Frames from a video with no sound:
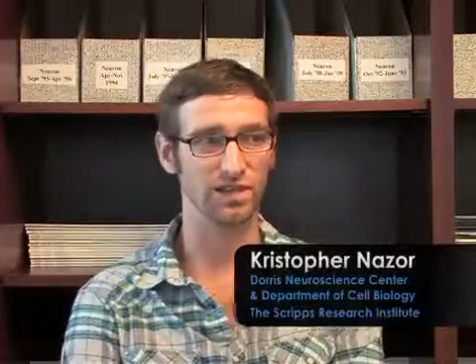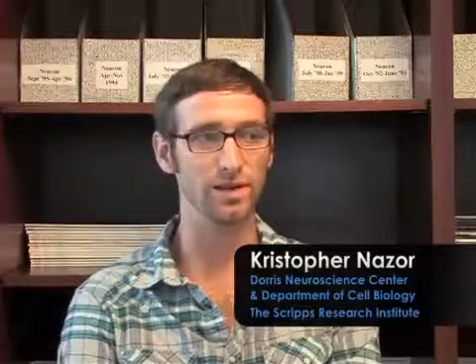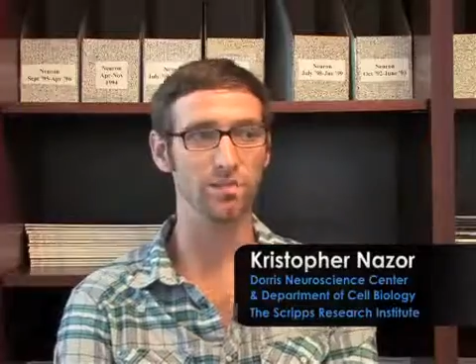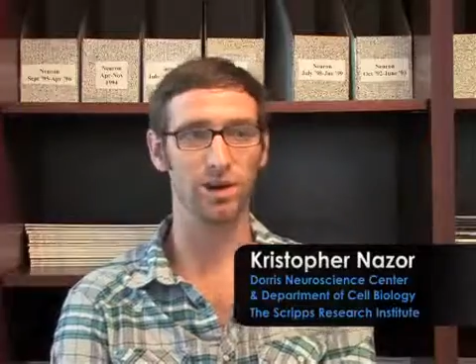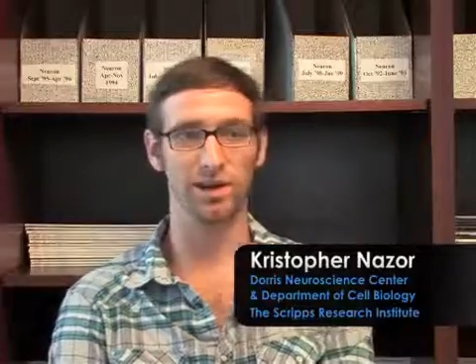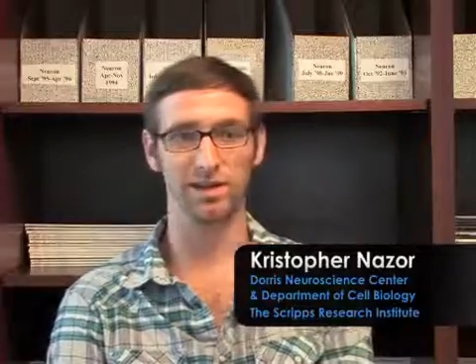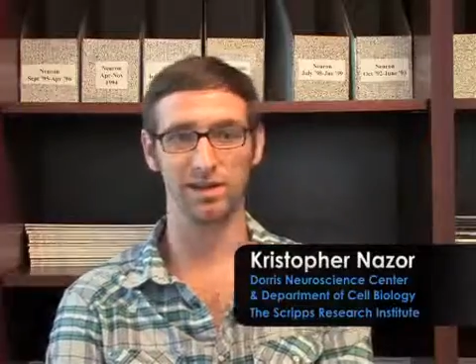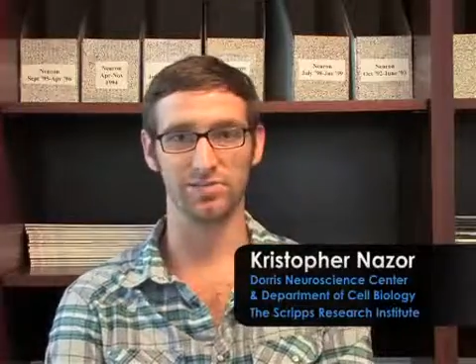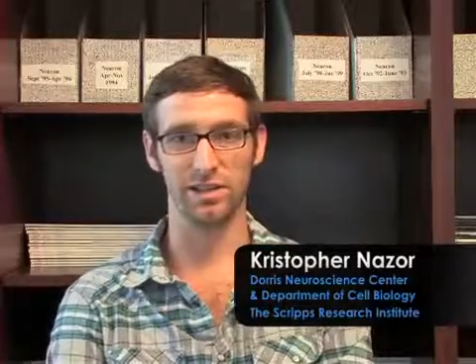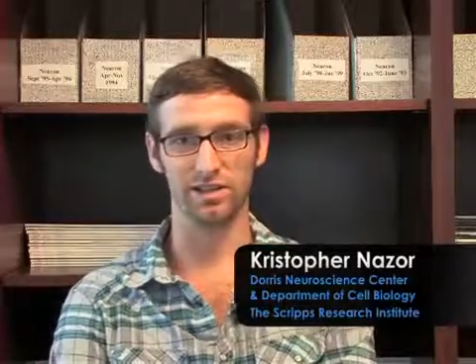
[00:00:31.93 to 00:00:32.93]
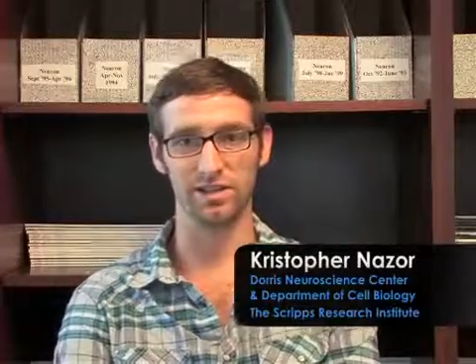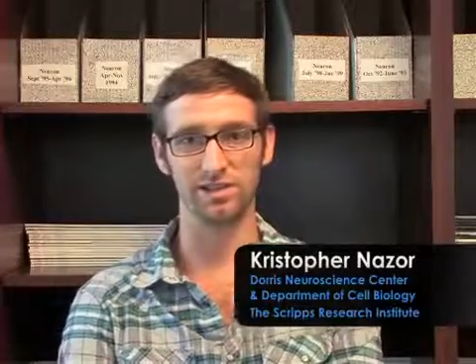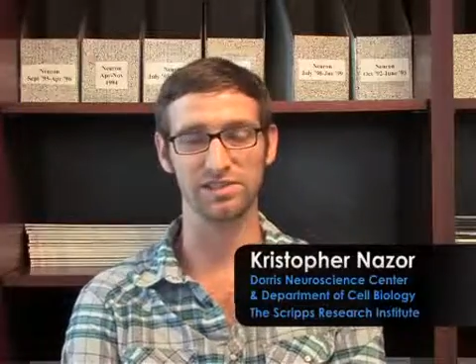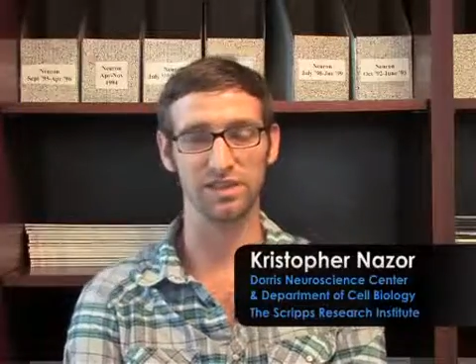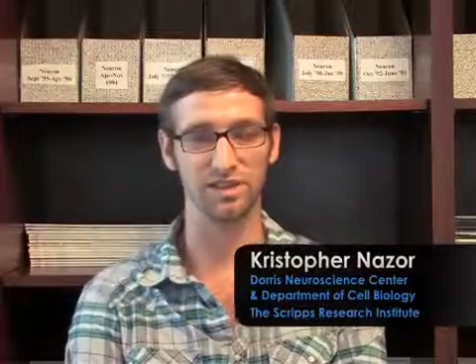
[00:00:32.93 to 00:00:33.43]
get buried in the
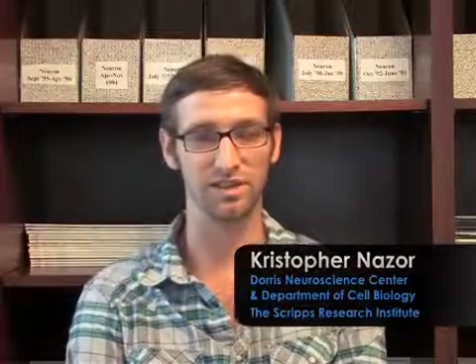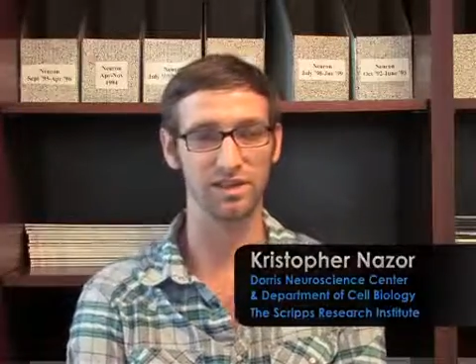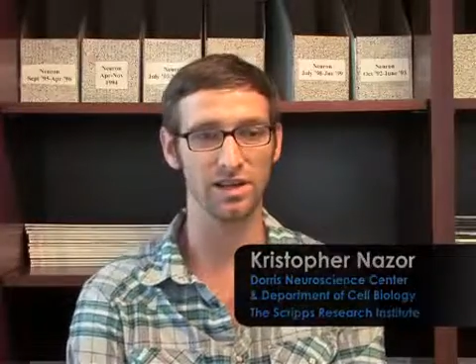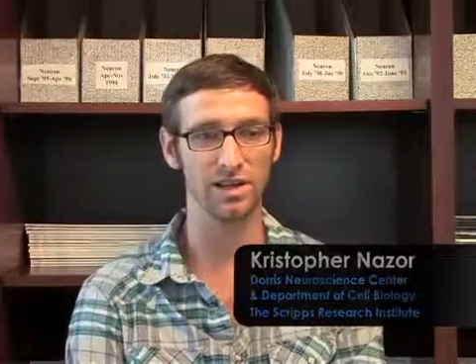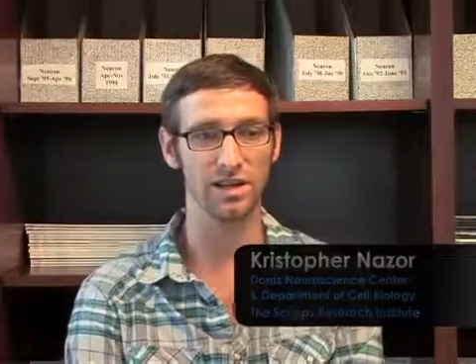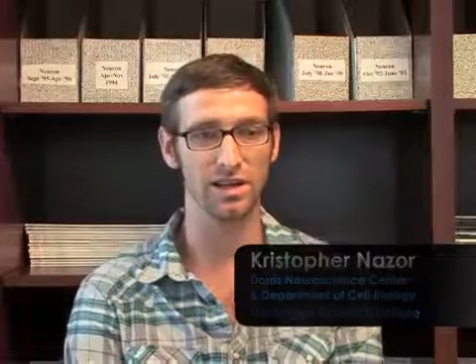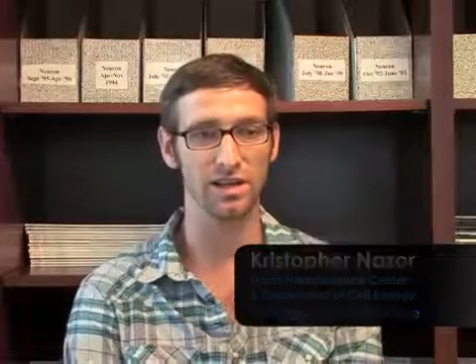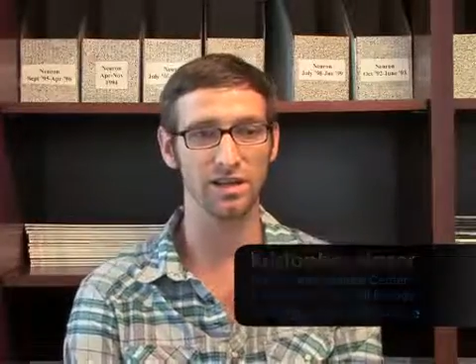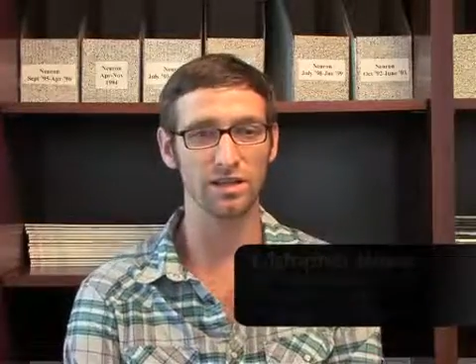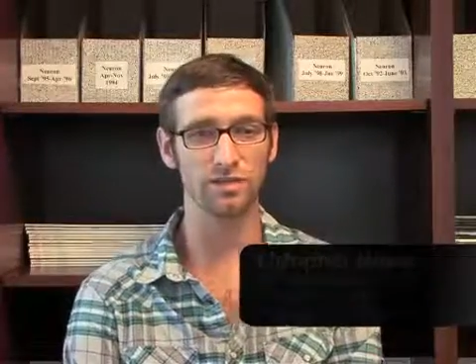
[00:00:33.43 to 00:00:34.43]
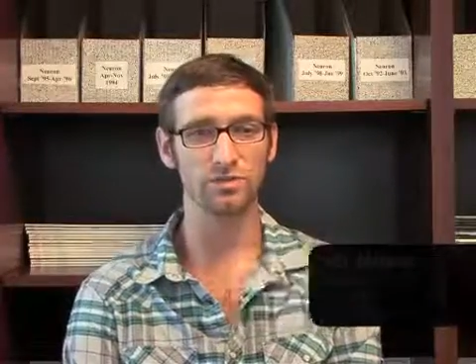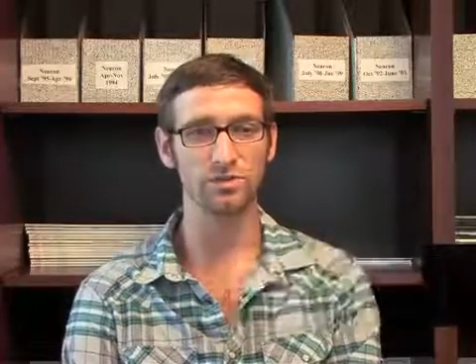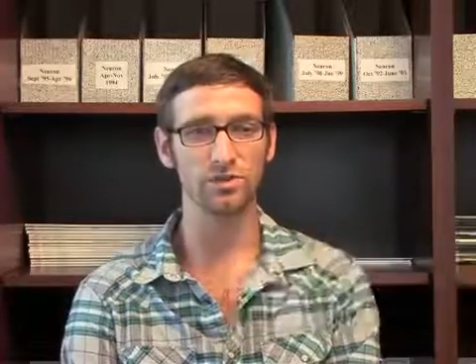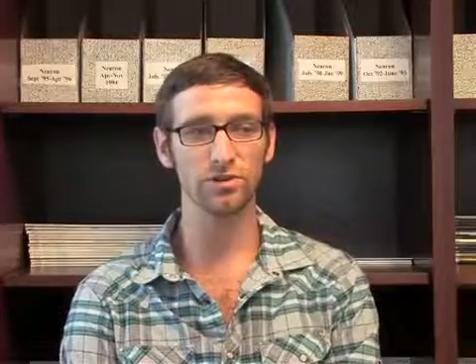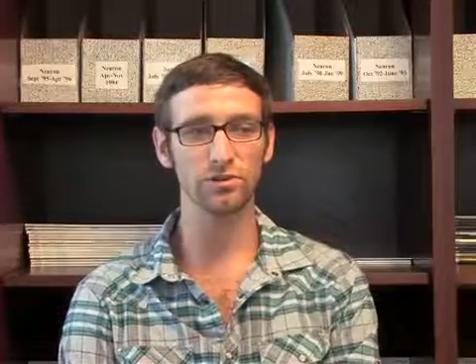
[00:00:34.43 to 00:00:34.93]
methods and you
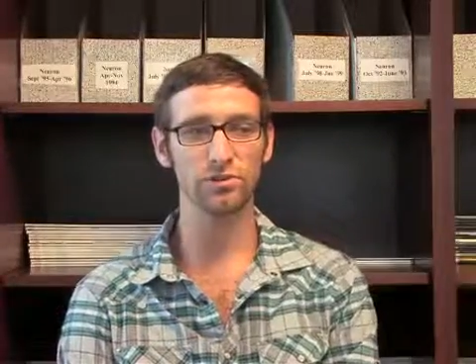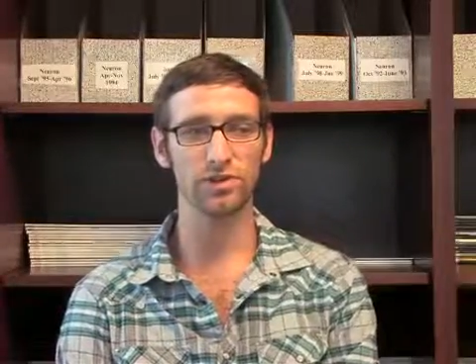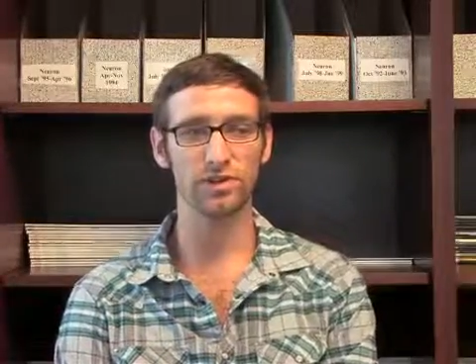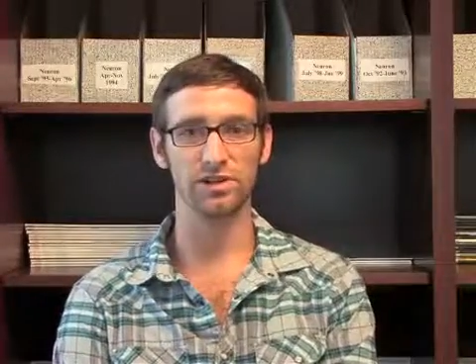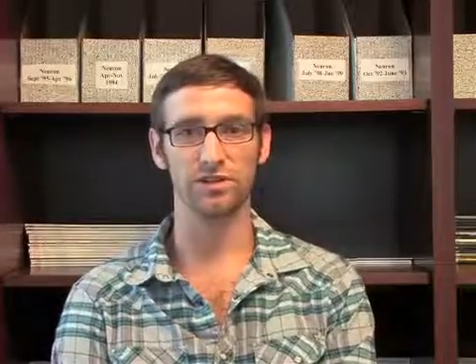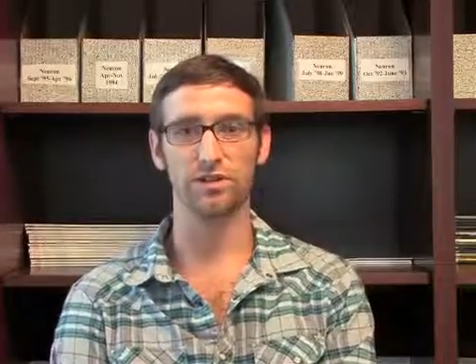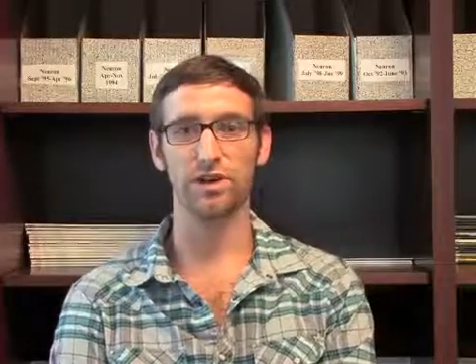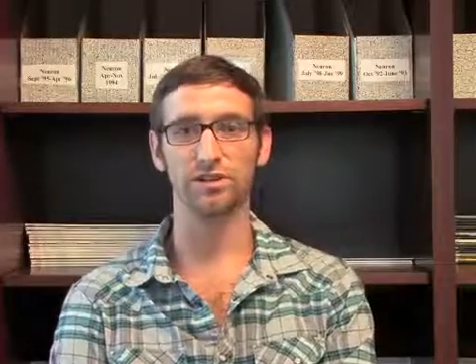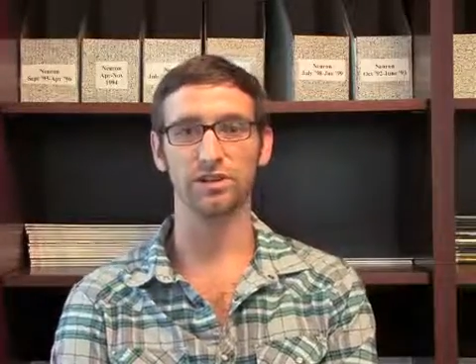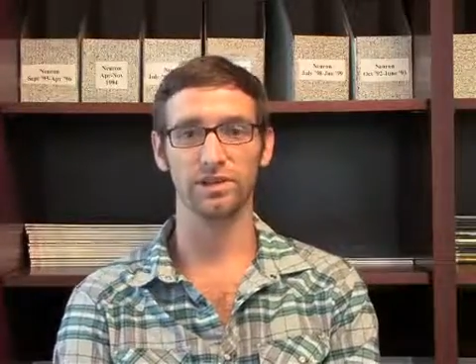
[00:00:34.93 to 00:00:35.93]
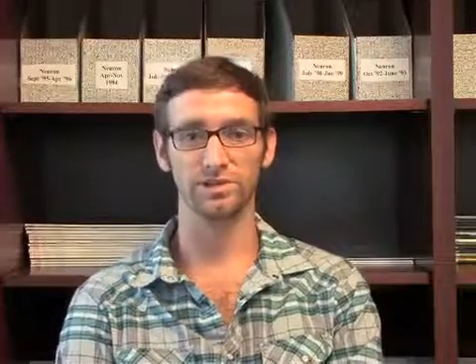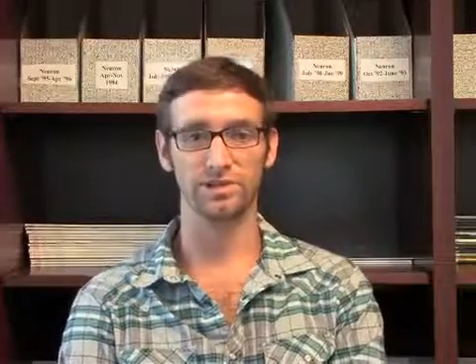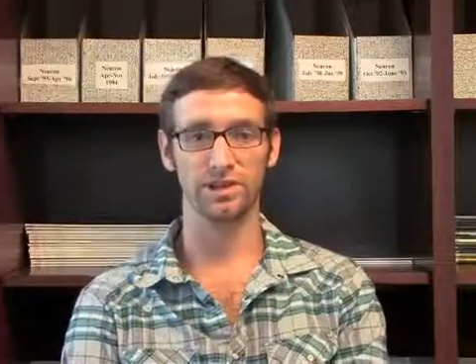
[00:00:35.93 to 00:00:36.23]
don't really know how things are